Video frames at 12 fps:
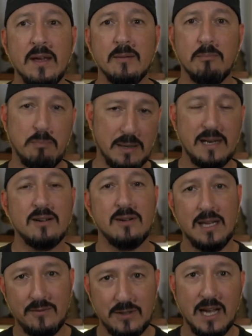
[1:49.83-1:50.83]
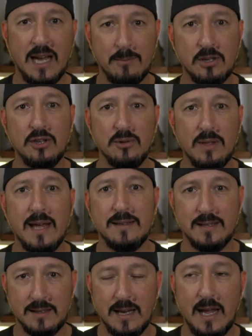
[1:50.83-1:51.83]
but I don't have time to do that
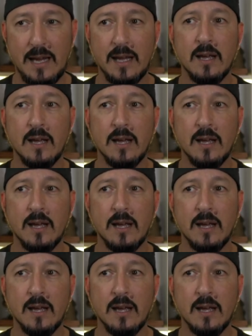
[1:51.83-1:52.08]
today.